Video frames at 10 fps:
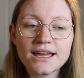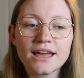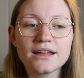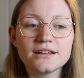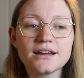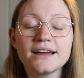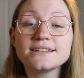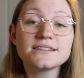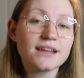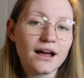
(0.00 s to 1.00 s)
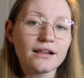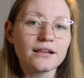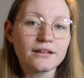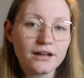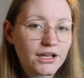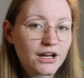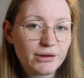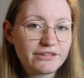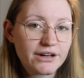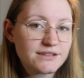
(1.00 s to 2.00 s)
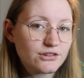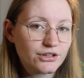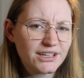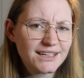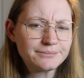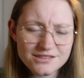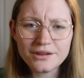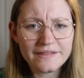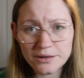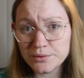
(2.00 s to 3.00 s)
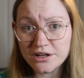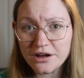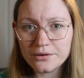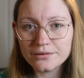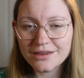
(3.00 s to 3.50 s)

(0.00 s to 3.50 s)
and I did tell a lot of my friends early so that they would know